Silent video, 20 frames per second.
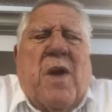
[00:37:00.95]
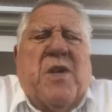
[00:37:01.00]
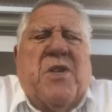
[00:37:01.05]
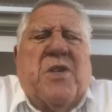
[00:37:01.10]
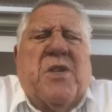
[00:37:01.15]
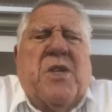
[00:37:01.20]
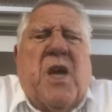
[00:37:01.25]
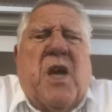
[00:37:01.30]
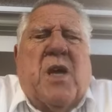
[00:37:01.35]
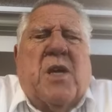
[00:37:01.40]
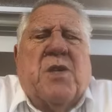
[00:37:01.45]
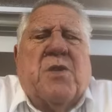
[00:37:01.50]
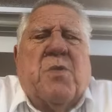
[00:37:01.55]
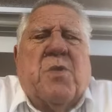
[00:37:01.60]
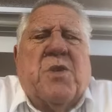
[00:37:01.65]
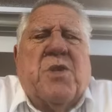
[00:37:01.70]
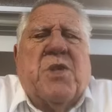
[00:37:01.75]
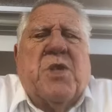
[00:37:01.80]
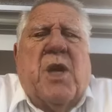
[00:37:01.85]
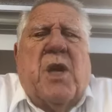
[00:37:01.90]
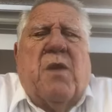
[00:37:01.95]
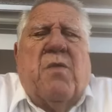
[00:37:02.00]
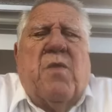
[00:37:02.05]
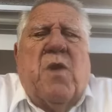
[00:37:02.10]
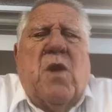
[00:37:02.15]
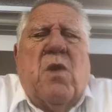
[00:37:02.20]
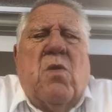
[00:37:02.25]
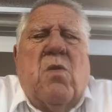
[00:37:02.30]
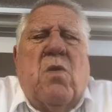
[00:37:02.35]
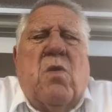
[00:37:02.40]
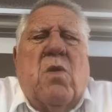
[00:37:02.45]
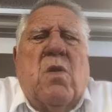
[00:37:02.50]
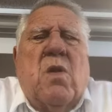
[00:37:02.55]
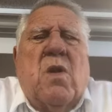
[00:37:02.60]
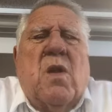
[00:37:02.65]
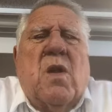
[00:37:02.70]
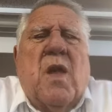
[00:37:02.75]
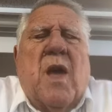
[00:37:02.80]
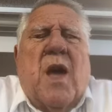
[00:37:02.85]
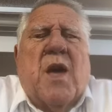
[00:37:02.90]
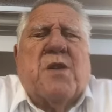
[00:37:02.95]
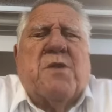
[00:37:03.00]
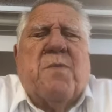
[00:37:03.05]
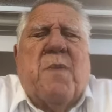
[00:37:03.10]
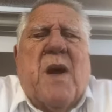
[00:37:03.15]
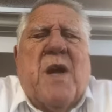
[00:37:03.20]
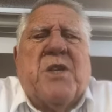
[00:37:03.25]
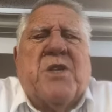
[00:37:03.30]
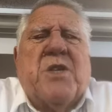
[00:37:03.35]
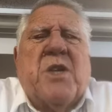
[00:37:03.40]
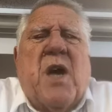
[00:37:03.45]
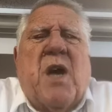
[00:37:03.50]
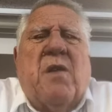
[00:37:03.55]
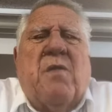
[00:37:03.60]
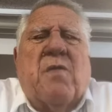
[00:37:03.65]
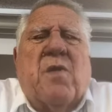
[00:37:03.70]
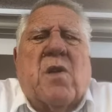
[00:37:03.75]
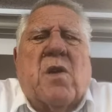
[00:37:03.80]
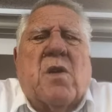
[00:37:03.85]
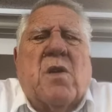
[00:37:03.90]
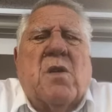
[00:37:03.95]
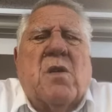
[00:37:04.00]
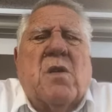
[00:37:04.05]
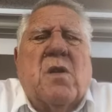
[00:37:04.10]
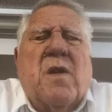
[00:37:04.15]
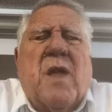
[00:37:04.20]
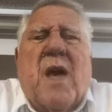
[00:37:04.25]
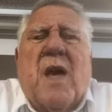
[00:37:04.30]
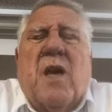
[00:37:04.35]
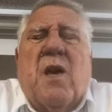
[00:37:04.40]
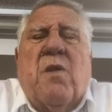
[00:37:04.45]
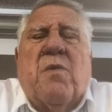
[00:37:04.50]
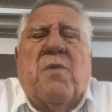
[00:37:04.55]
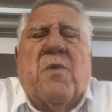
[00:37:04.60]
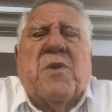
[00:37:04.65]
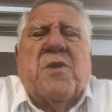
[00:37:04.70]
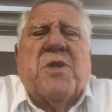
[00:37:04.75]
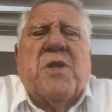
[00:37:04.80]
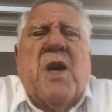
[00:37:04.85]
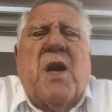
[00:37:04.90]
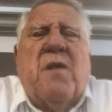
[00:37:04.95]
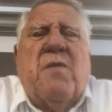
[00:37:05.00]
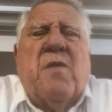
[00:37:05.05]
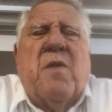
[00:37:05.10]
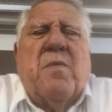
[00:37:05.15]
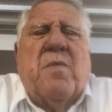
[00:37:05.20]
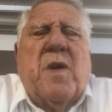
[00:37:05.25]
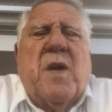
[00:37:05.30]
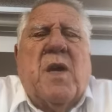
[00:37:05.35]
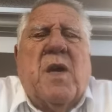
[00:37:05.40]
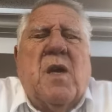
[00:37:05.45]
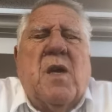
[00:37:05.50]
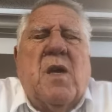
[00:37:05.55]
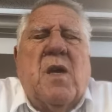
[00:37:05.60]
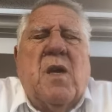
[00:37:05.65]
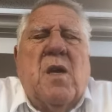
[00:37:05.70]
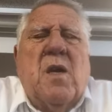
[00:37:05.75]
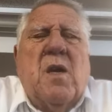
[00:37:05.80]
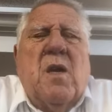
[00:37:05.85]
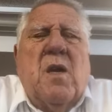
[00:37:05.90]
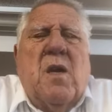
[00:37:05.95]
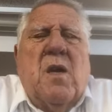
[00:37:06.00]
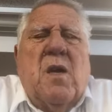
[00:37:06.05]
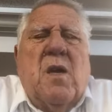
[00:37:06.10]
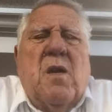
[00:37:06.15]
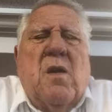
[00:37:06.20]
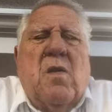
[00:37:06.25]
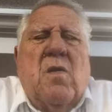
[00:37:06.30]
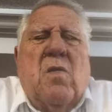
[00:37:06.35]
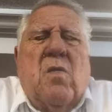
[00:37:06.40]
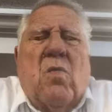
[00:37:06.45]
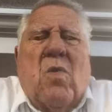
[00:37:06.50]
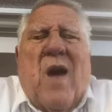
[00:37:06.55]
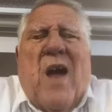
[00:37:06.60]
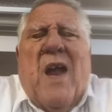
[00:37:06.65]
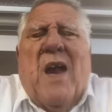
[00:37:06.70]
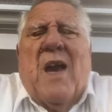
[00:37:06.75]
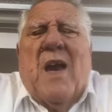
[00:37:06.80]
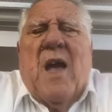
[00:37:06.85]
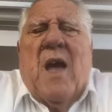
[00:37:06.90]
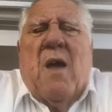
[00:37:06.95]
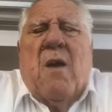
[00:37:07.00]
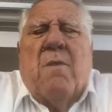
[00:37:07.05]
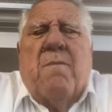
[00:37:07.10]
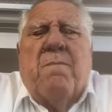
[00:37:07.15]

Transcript: sins, receive you as my Savior. Thank you for saving me right now.